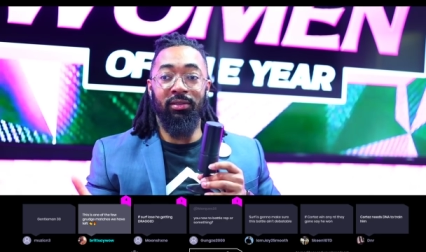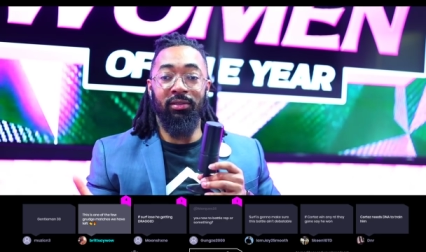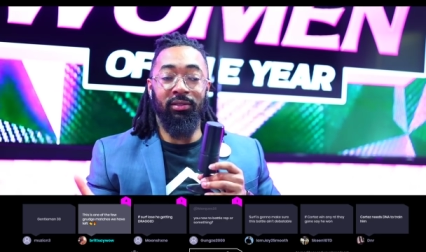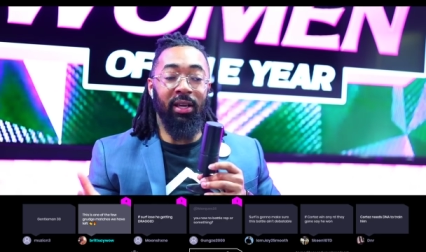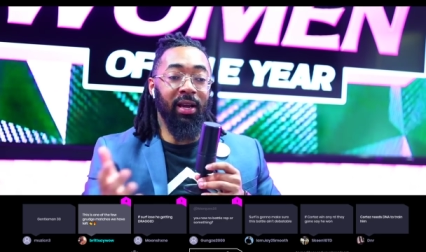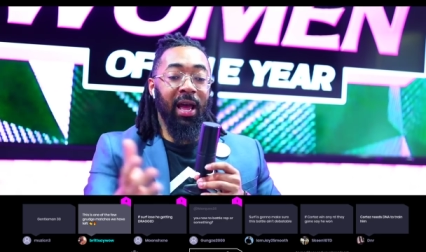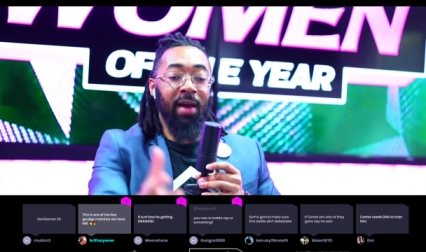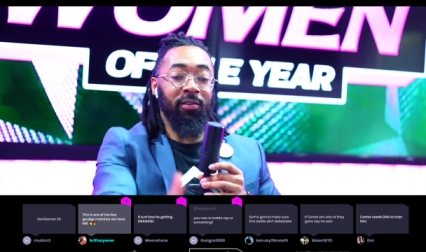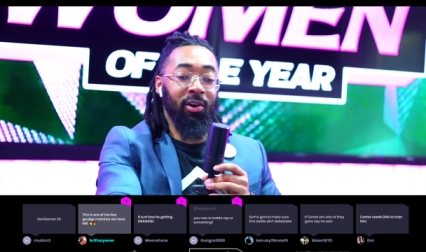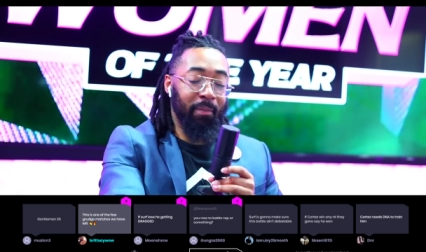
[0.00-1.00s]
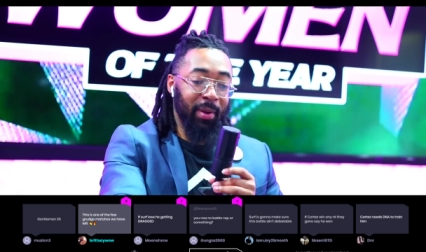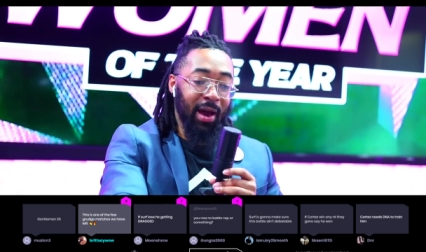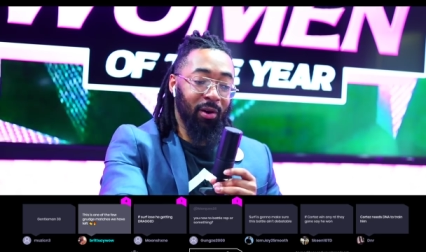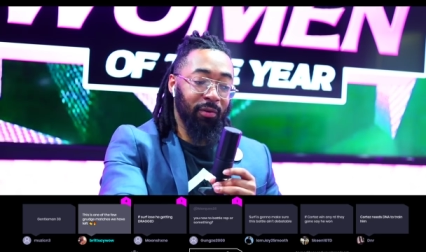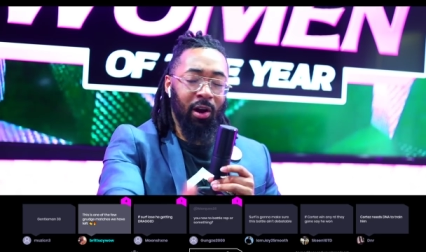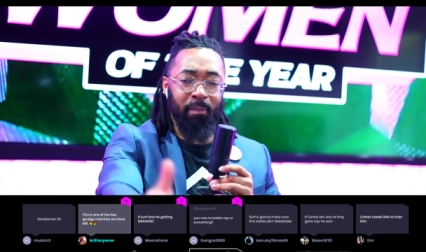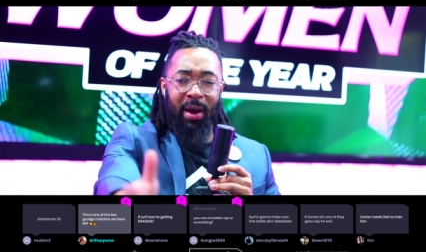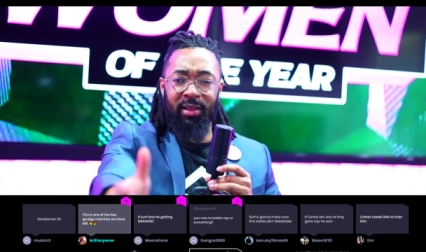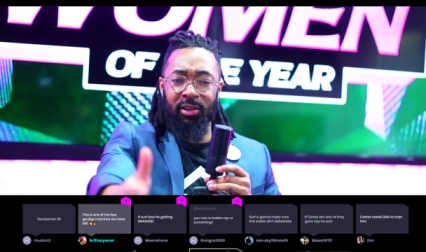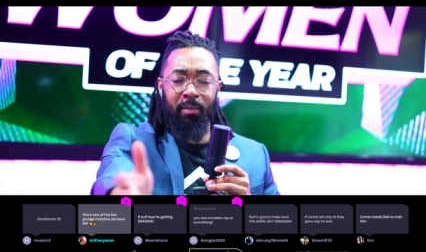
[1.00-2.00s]
They're gonna have y'all battle if y'all. I
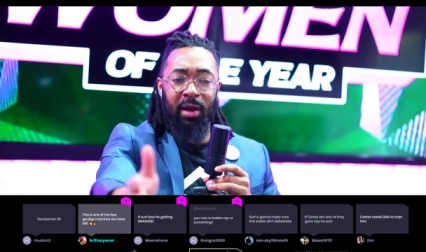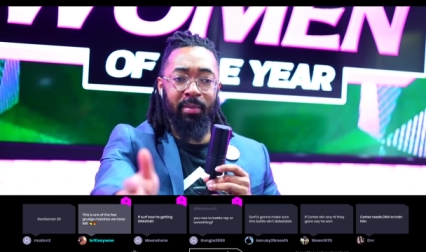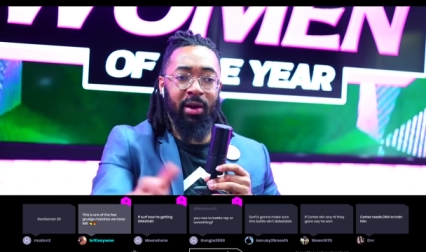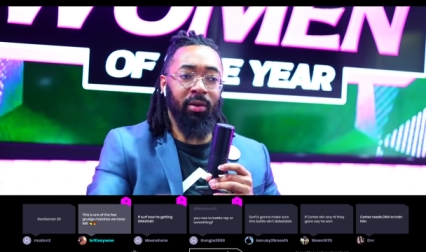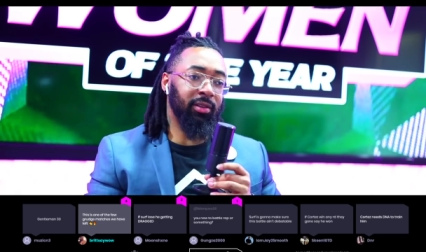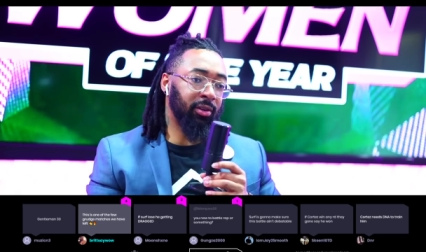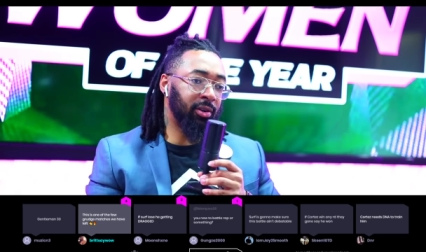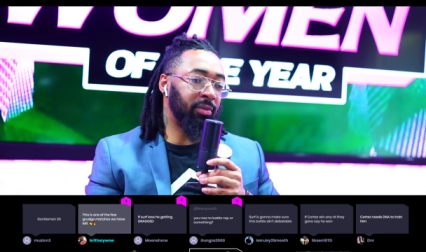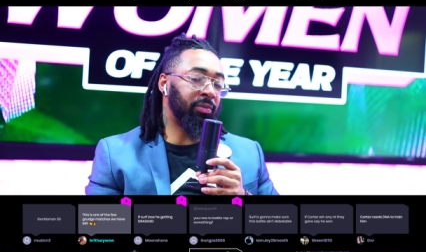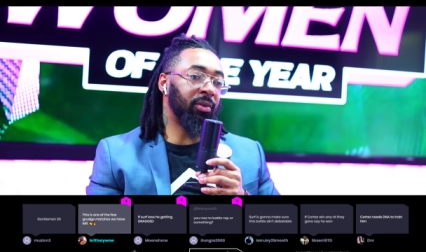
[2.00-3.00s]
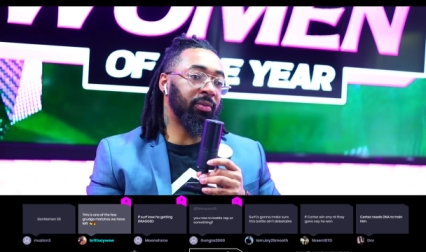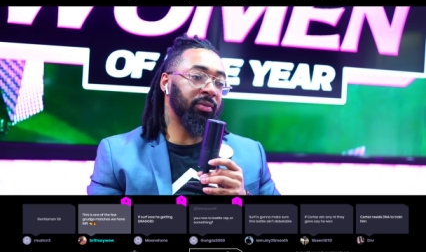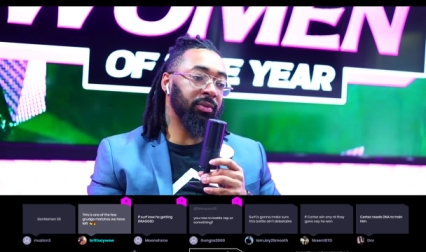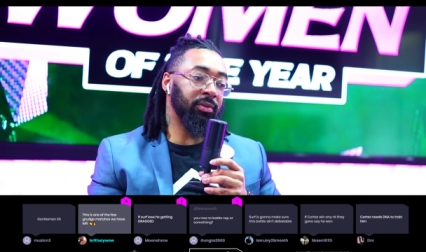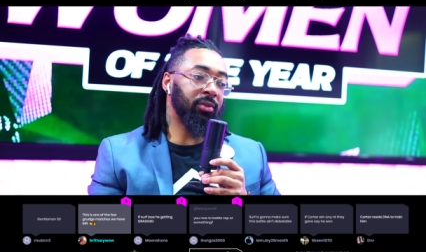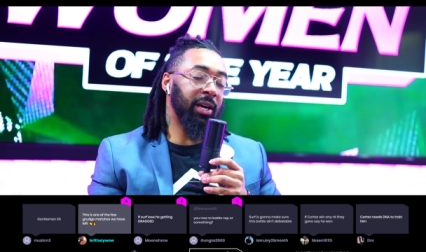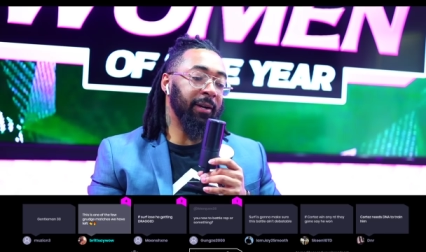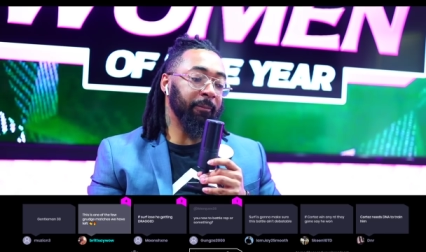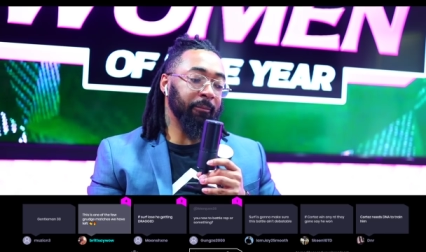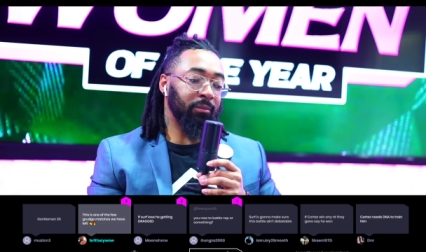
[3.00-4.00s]
think y'all might battle like third or fourth, right?
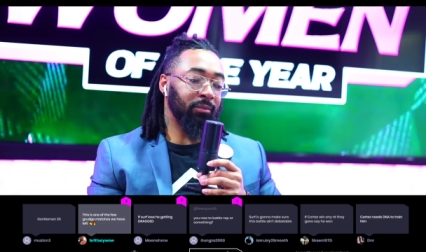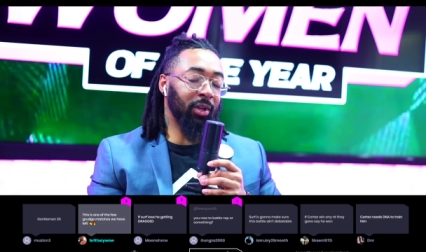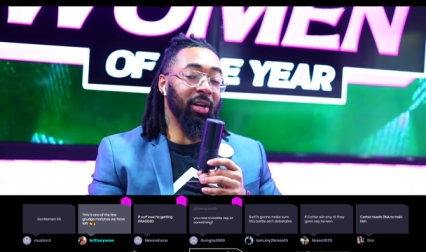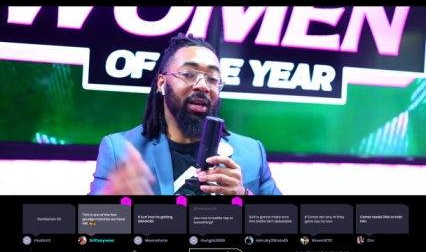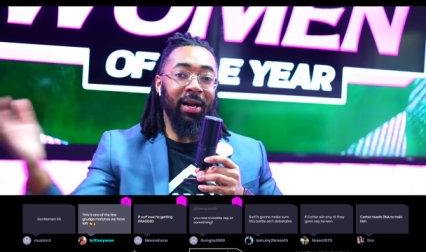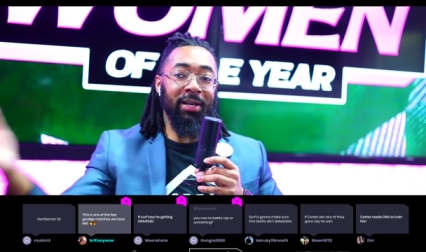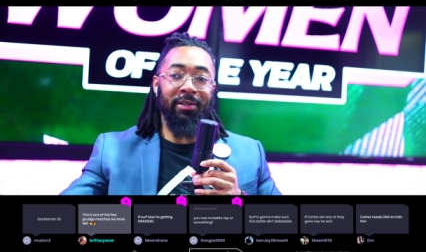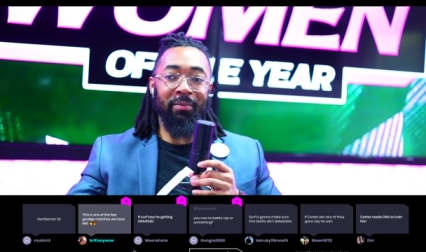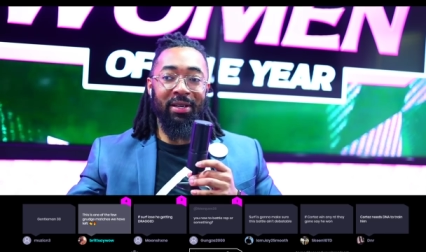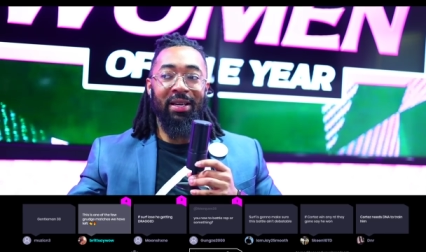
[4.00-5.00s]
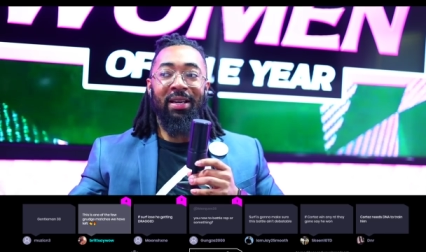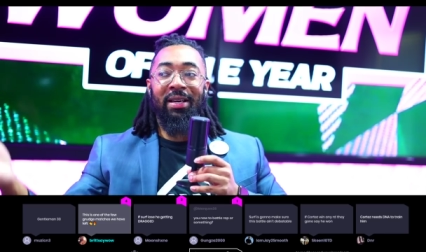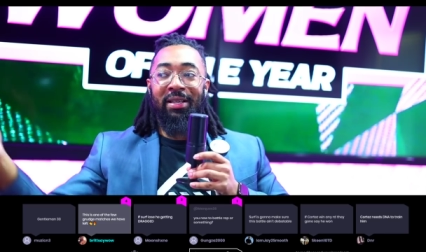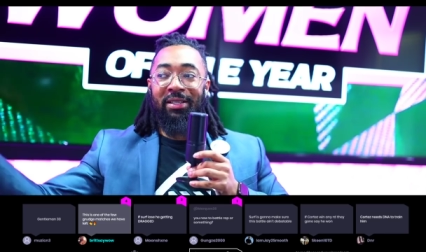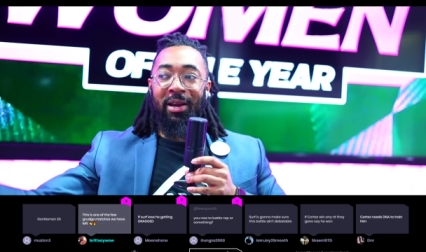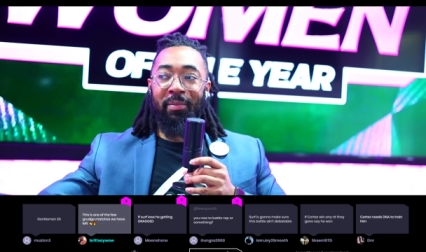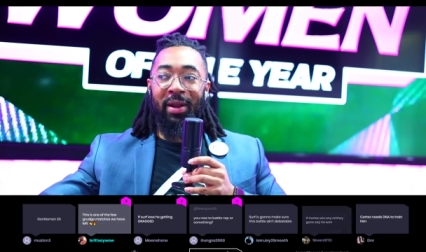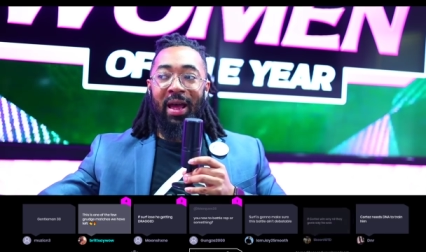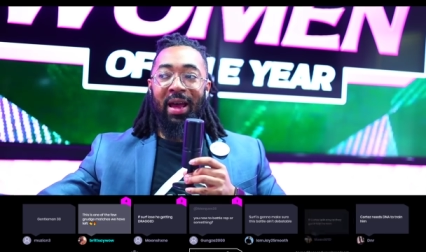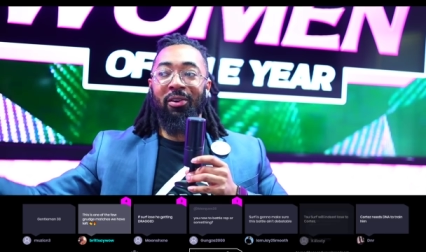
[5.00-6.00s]
They're gonna cut to me, Jay
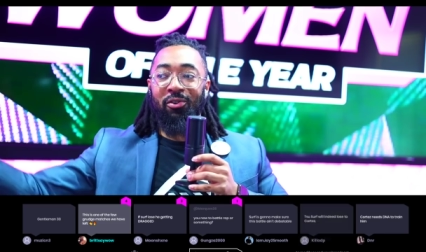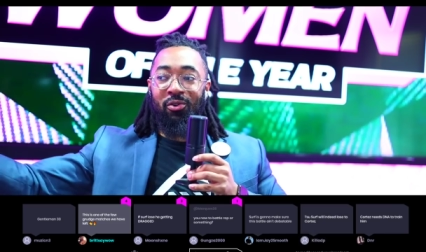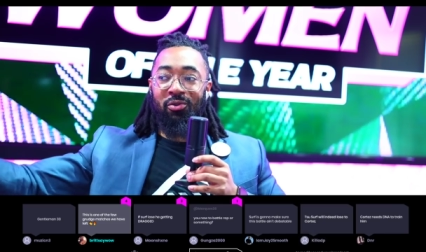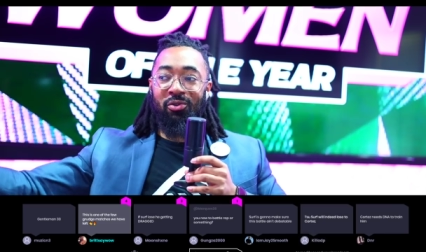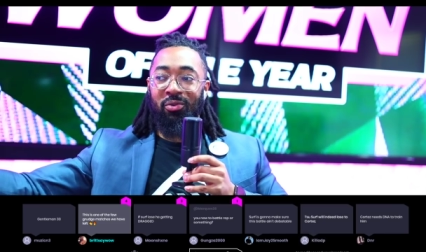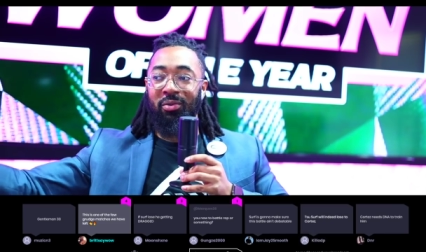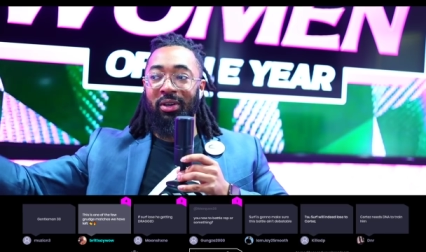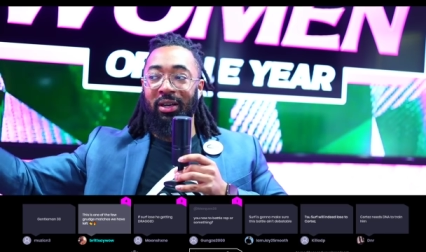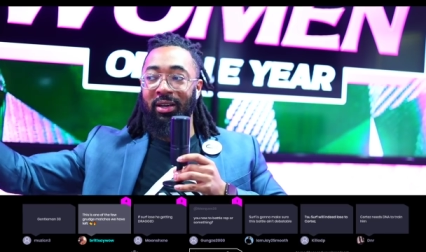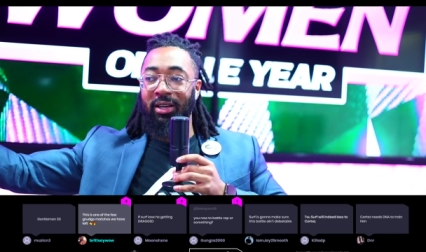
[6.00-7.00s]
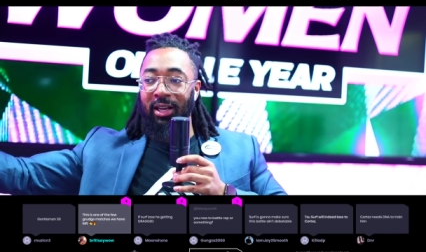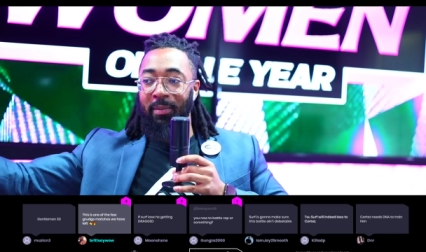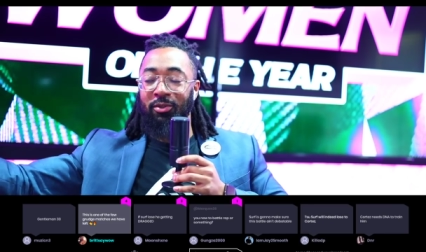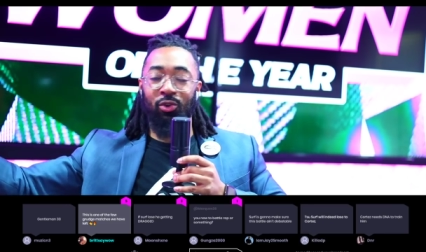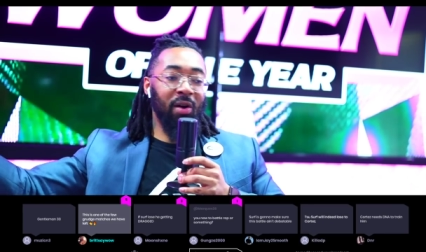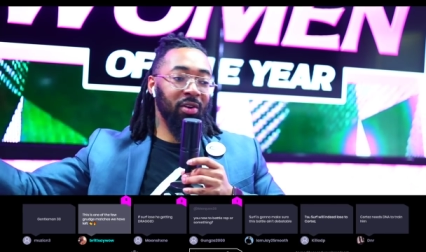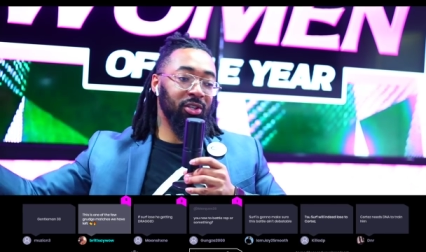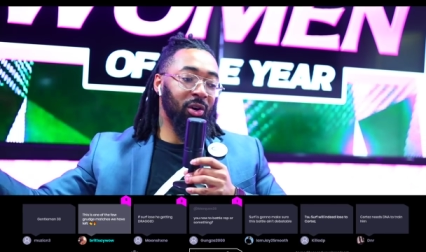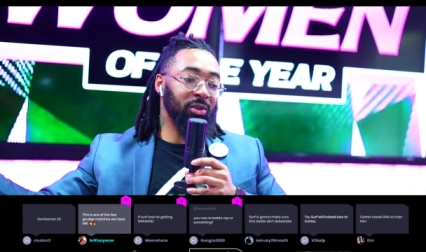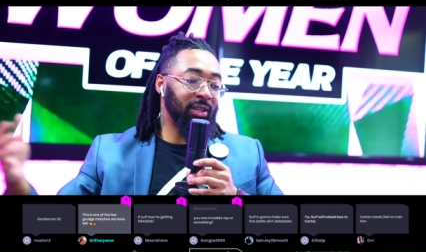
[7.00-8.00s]
Black, Nunu, Clips, whoever's
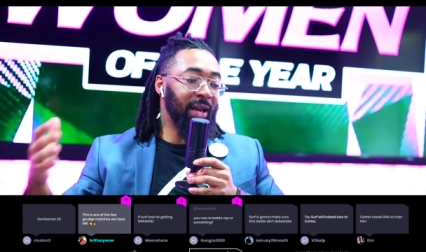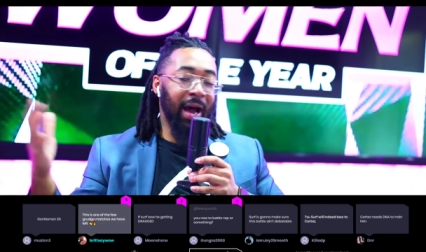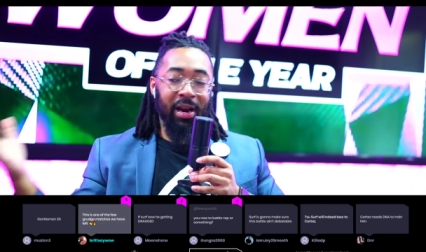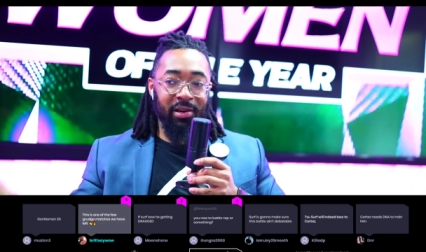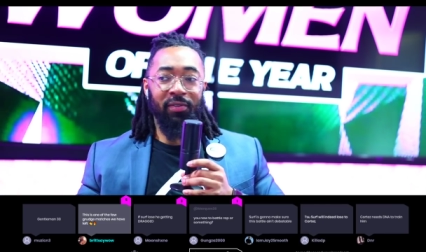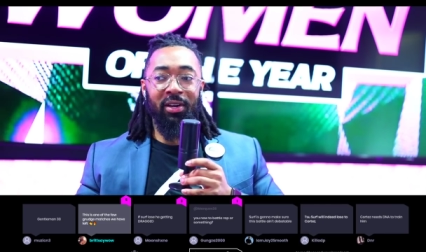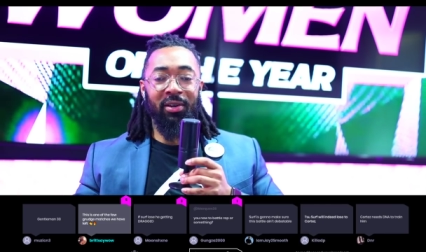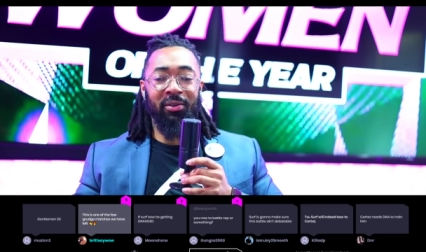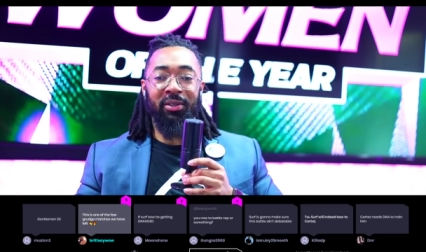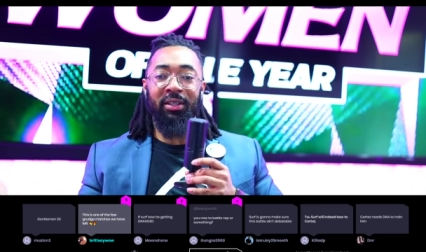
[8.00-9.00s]
hosted. How do you feel?